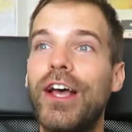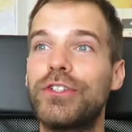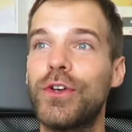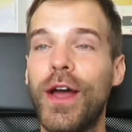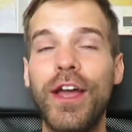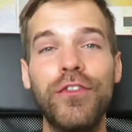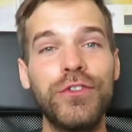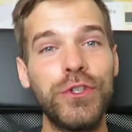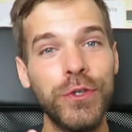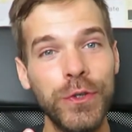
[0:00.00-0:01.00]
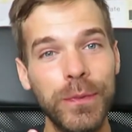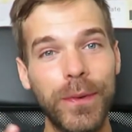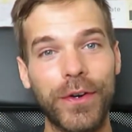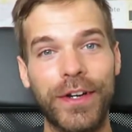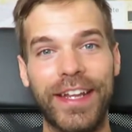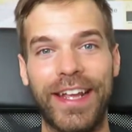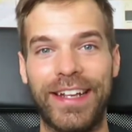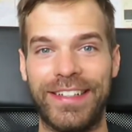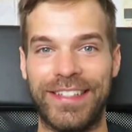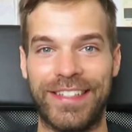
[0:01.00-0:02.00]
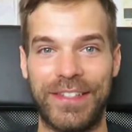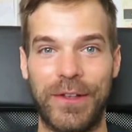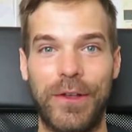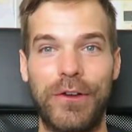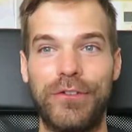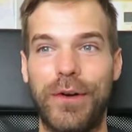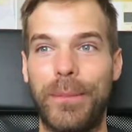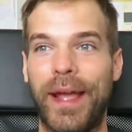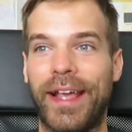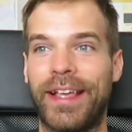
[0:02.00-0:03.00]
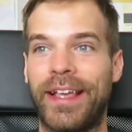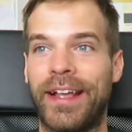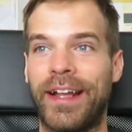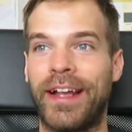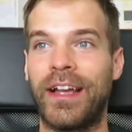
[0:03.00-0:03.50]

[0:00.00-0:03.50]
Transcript: So I have two more days for packing.